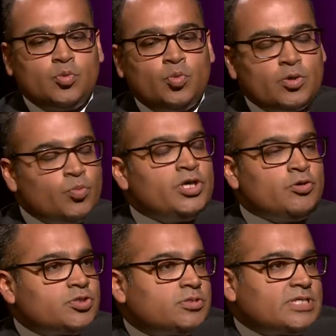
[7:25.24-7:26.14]
were, were you
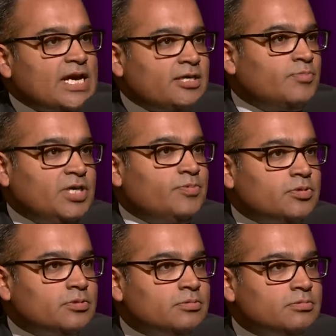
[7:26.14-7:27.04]
telling
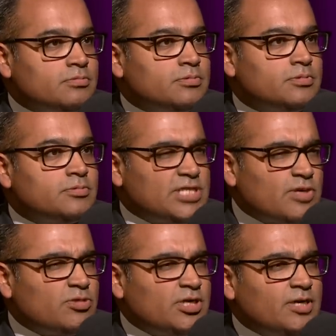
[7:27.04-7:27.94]
people
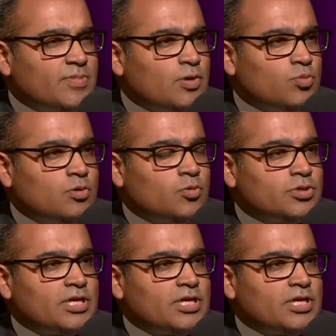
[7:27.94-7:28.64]
generally about what what had